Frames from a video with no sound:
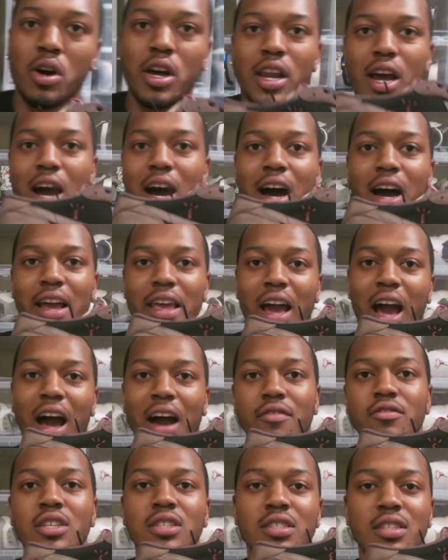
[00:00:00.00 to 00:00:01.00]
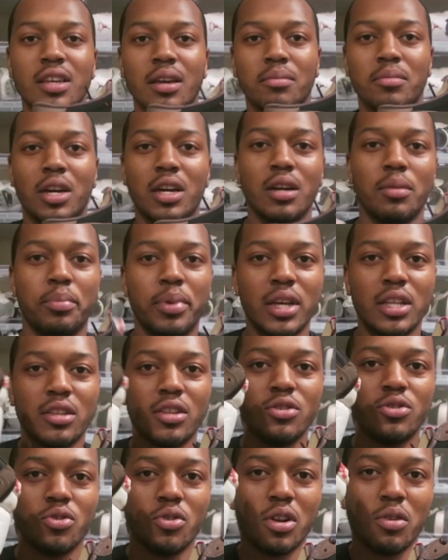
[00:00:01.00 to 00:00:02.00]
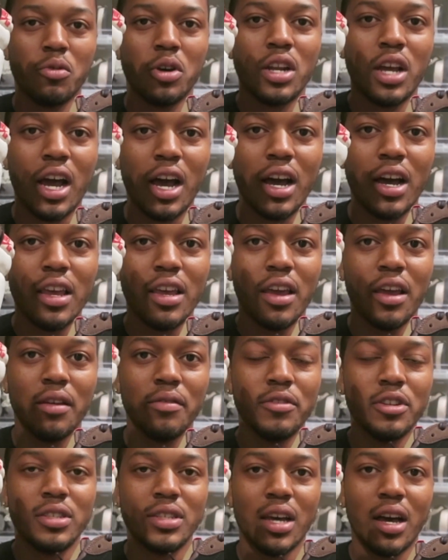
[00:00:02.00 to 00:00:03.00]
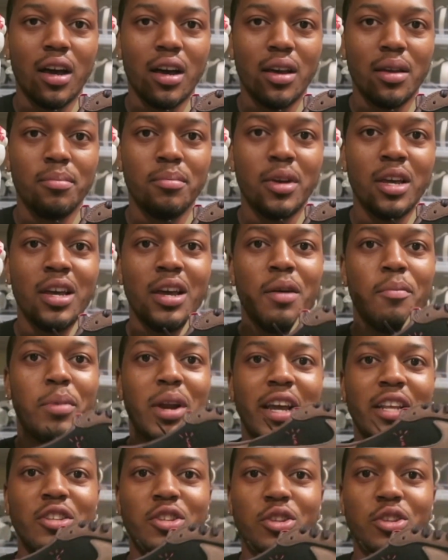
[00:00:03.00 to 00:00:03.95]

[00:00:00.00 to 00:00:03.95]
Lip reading: 1 High, obviously I'm gonna pick the Jordan 1 High every time. But I